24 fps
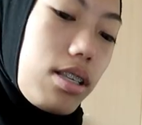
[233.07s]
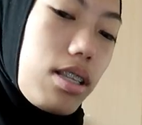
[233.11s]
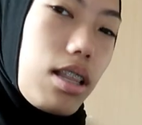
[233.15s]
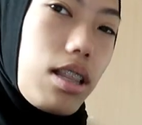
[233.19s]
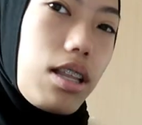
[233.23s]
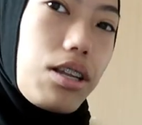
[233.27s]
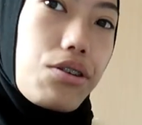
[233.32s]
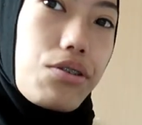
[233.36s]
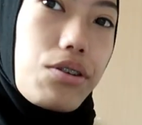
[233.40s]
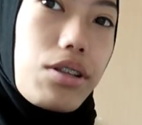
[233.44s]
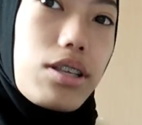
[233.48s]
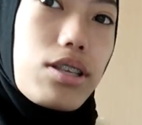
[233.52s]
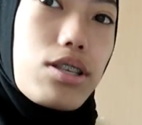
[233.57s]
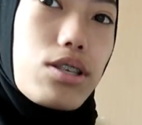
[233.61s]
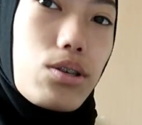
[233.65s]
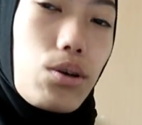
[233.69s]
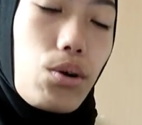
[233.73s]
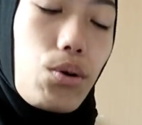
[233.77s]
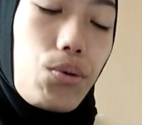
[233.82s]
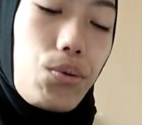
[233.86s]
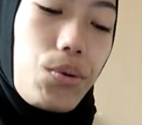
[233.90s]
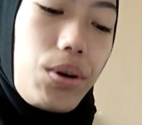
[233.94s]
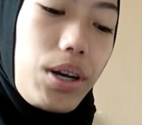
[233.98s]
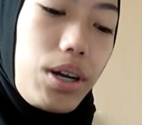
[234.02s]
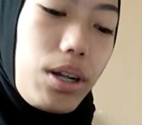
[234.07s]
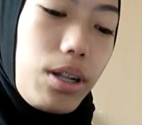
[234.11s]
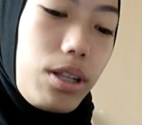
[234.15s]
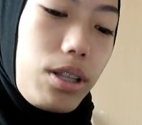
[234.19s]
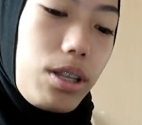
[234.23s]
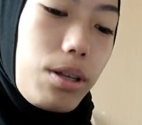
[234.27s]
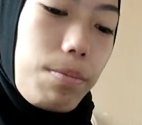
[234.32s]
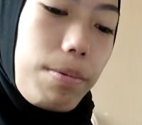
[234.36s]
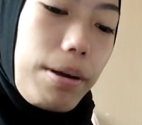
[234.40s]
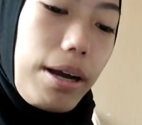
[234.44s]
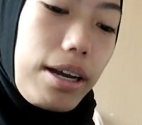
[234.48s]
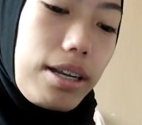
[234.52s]
It's literally so
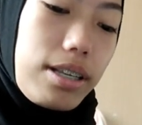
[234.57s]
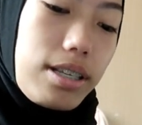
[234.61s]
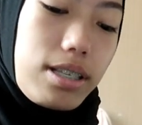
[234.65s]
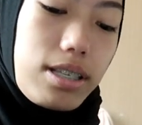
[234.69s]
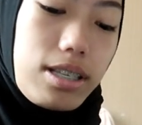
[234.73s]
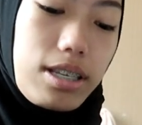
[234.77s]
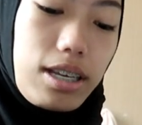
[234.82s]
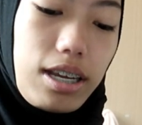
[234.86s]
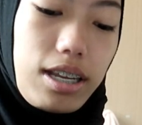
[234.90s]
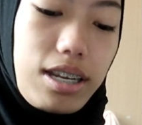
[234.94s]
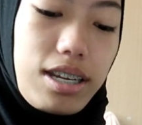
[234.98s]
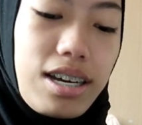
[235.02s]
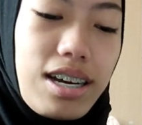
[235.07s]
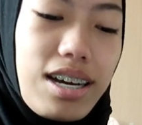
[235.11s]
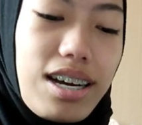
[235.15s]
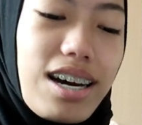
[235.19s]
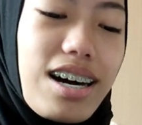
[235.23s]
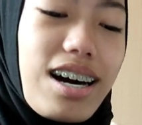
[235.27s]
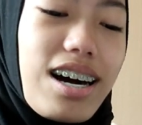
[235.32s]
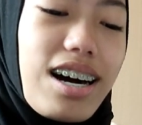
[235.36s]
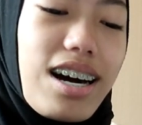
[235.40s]
real, the behind the scene.